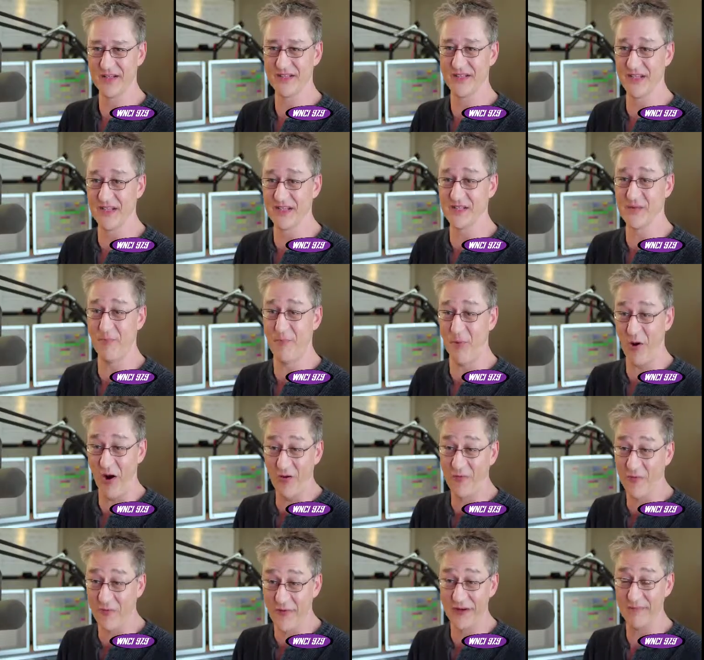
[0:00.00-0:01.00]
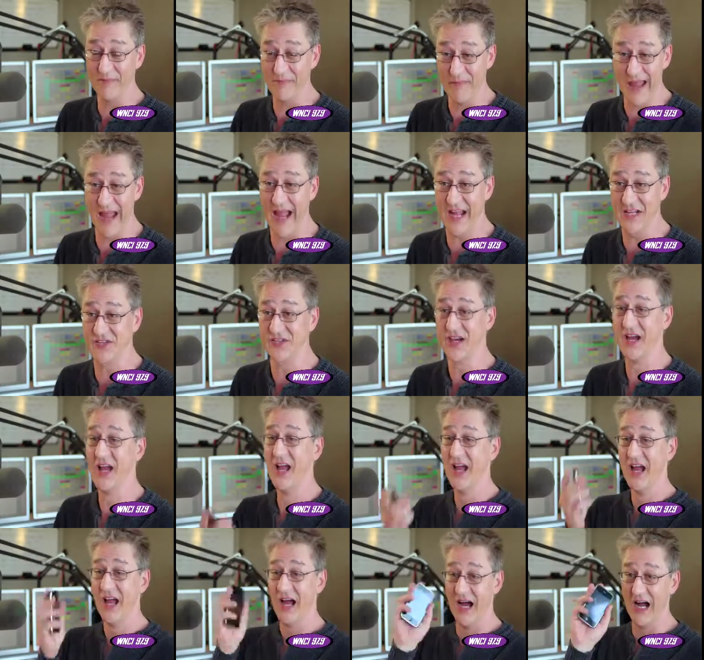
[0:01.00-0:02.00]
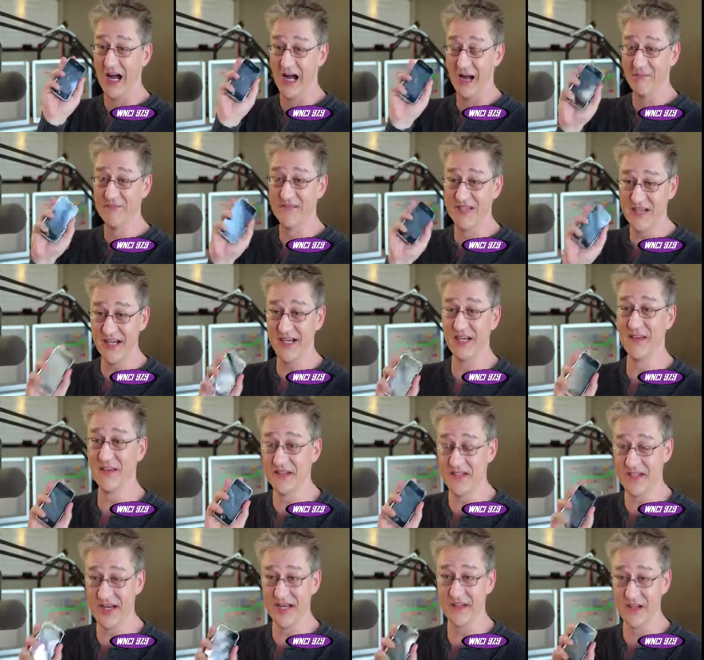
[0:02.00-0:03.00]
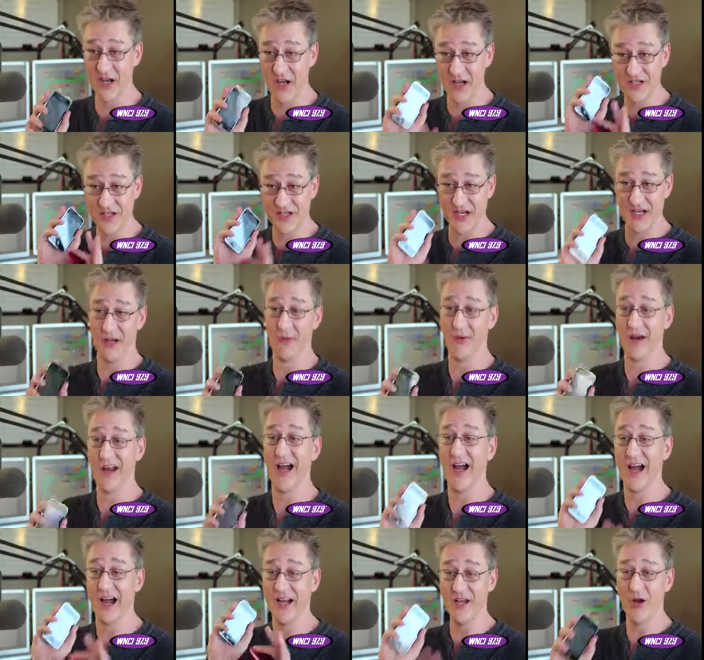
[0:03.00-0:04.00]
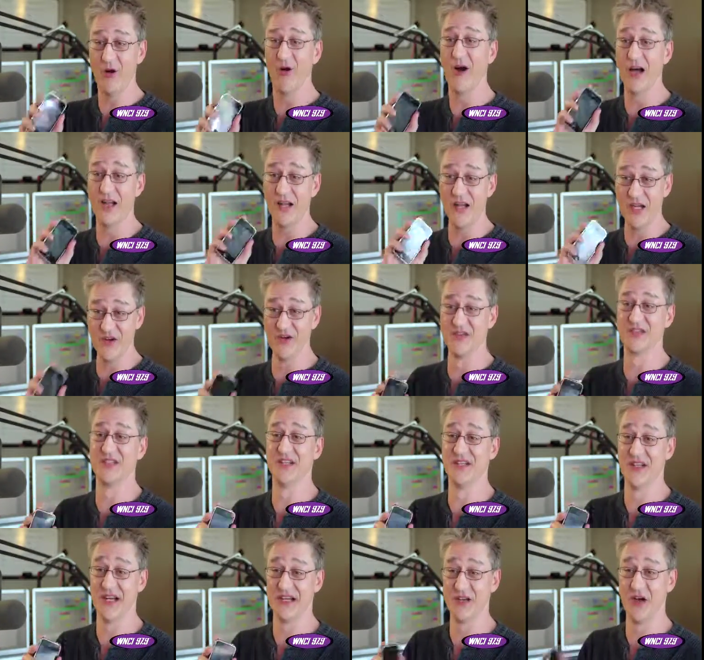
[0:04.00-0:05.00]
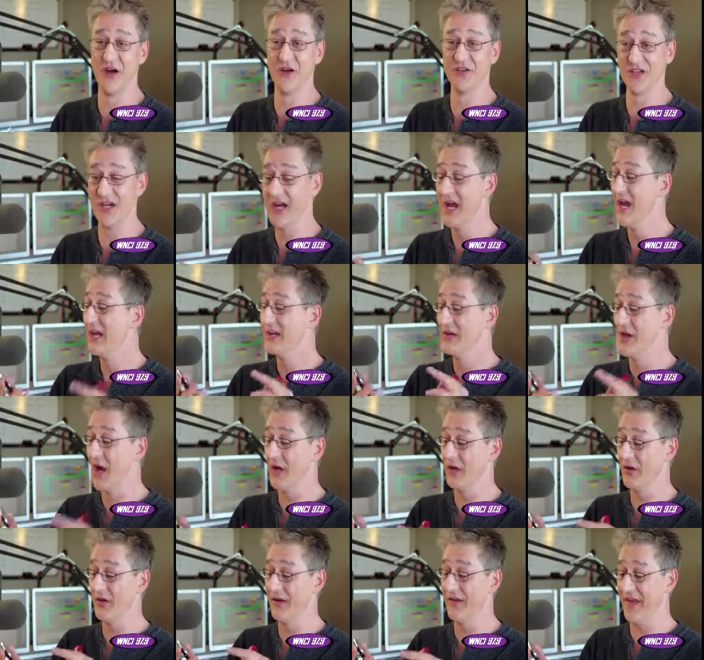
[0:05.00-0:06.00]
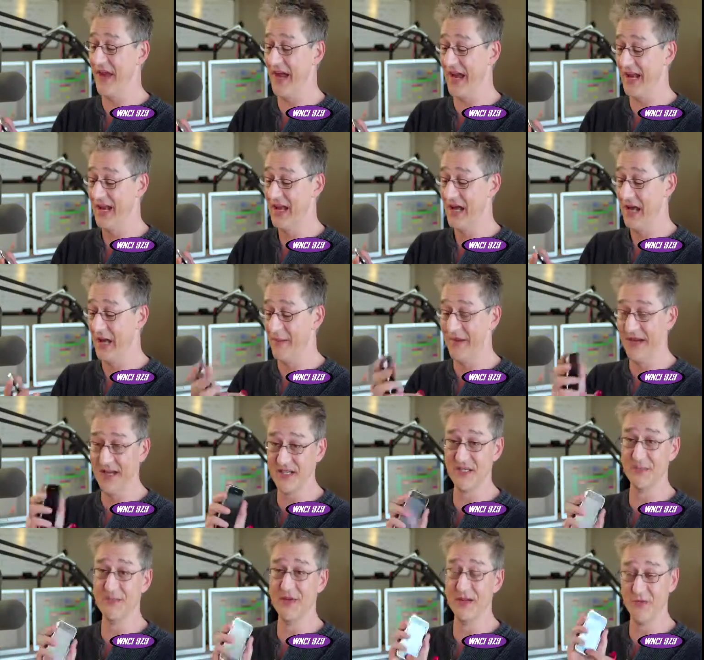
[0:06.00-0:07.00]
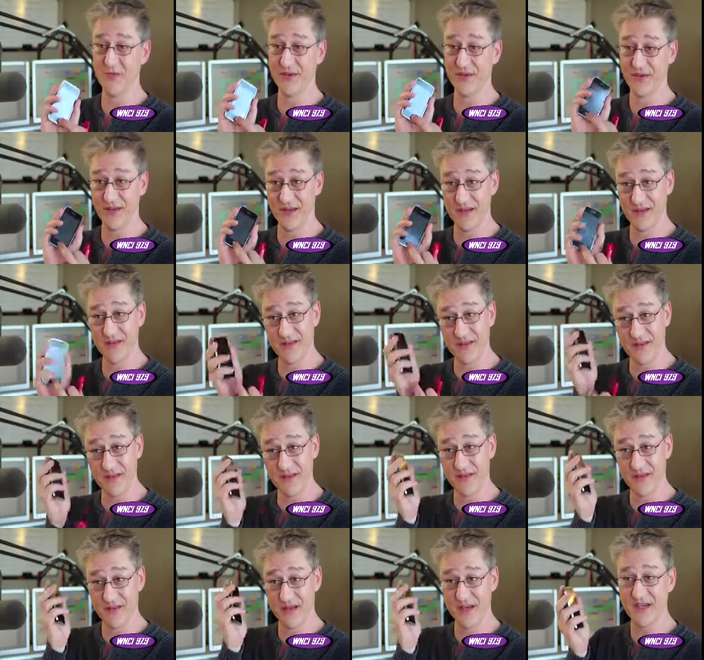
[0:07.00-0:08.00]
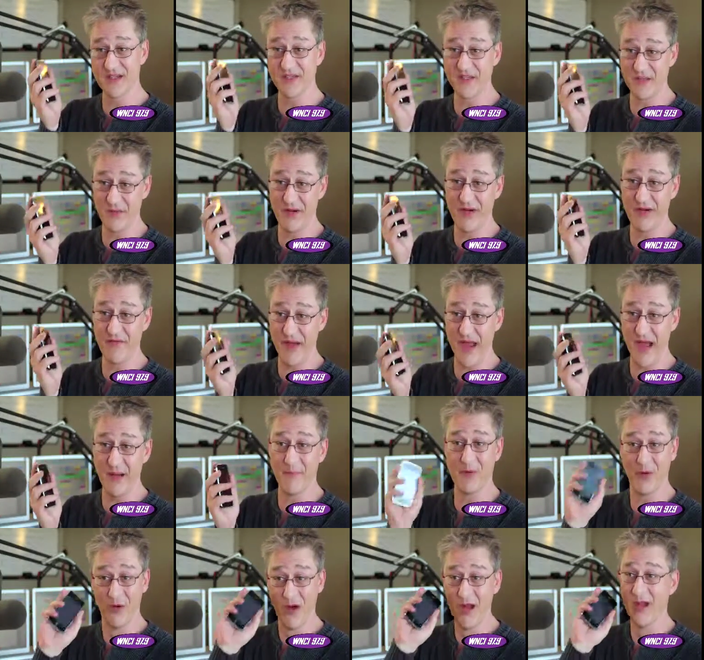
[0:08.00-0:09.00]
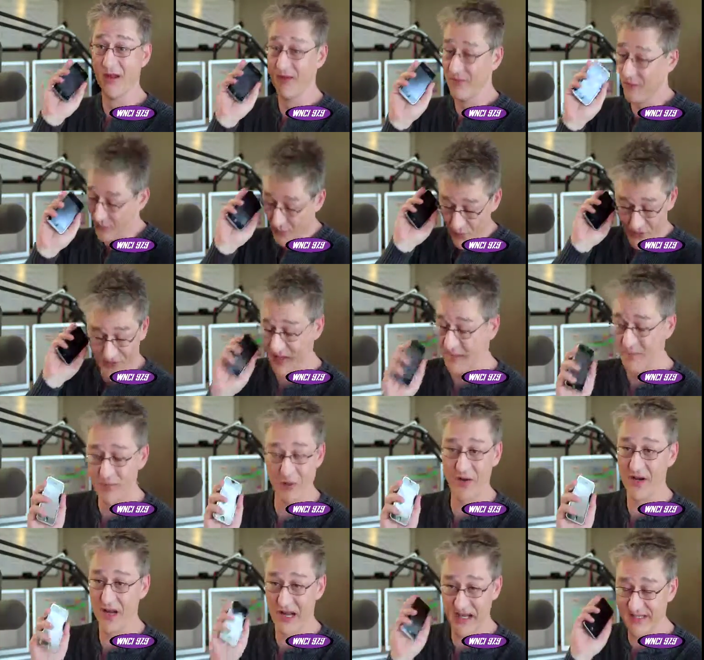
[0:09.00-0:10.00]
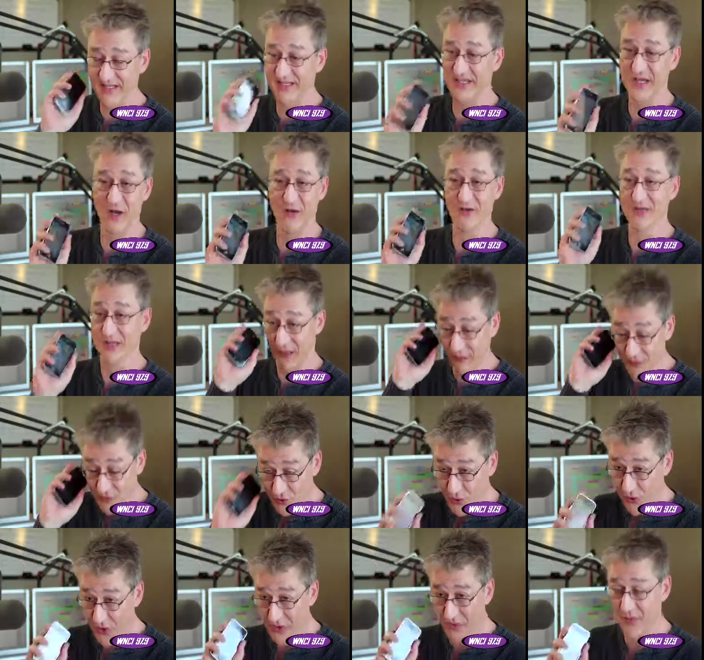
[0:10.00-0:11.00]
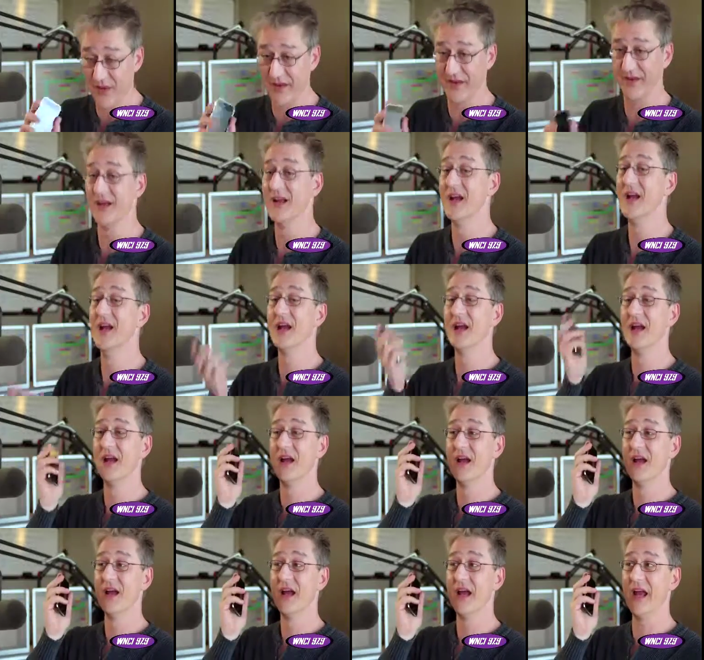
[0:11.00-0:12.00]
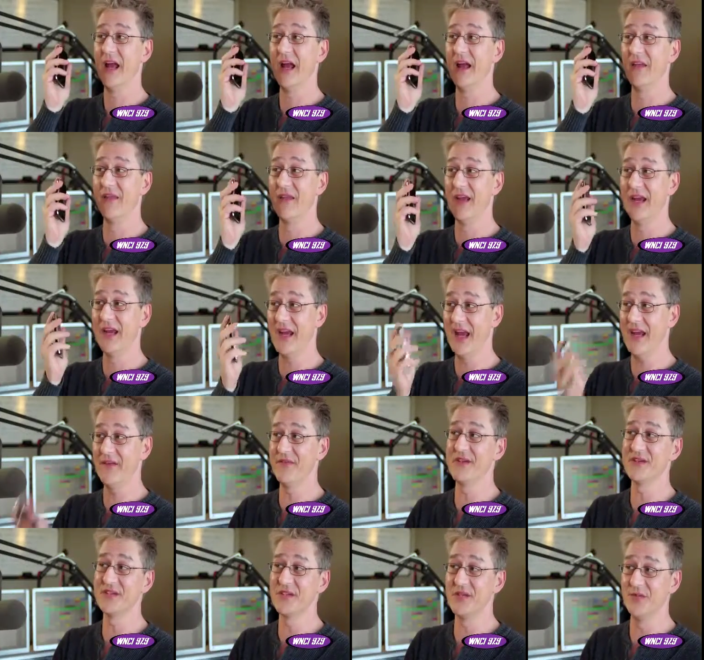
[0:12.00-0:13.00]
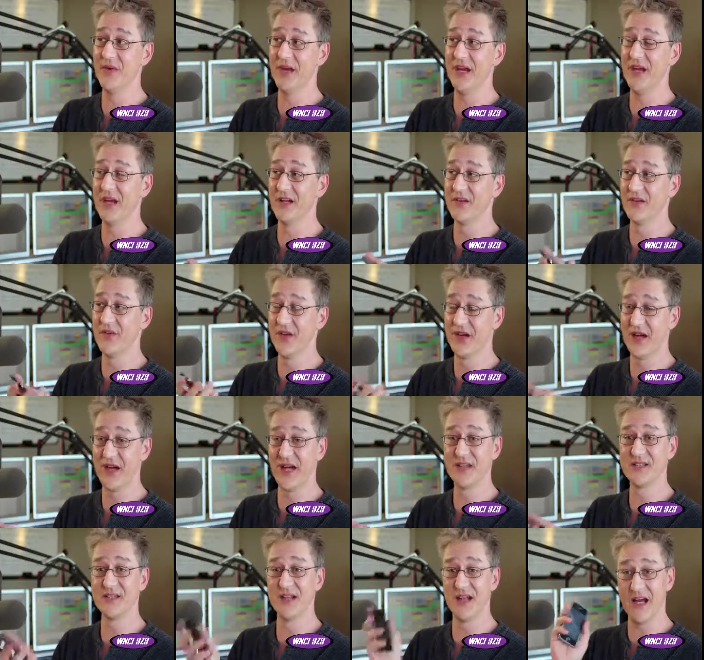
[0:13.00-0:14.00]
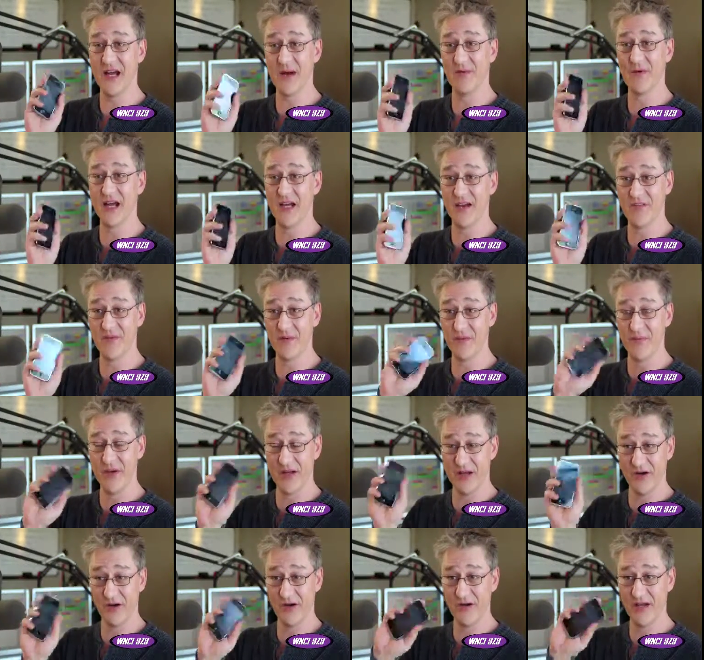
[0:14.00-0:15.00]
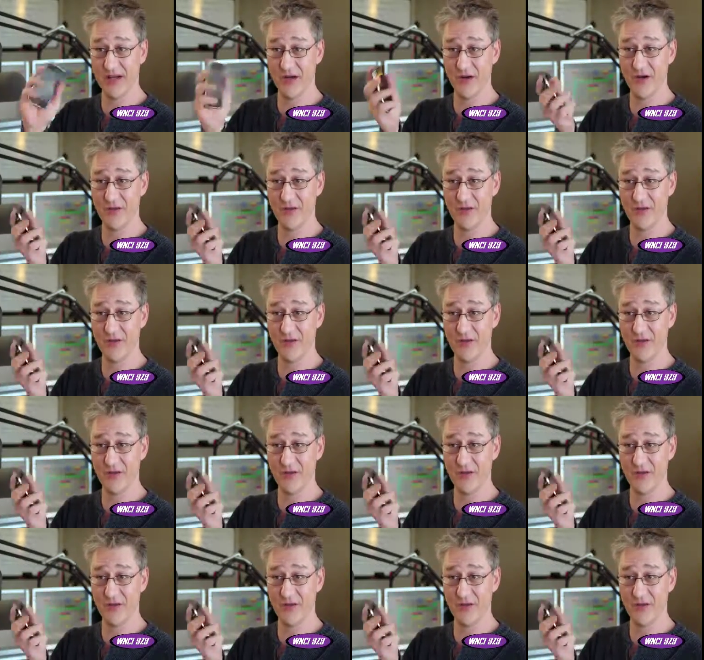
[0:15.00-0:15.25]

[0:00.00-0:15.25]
I said, this is a perfect match. I'm digging the technology anyway. I know how to use the technology. Not only that, I'm intimate with the history of Apple. What they put out sells. I'm good with it. They gave this to me under the guise that I would have a better,